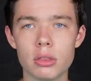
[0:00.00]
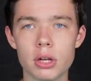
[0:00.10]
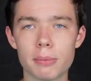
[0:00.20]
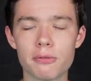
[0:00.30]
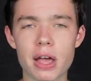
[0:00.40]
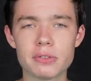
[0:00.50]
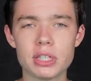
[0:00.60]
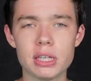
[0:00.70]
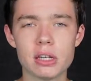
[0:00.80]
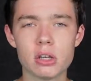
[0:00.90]
The number five
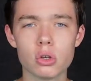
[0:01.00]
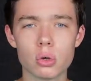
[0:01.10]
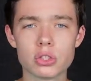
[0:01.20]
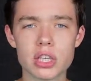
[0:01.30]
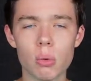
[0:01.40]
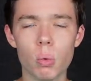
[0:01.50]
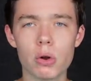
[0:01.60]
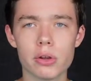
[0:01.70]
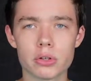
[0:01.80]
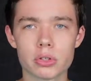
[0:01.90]
seed, Golden State
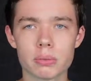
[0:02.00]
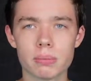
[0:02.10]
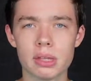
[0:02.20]
Warriors.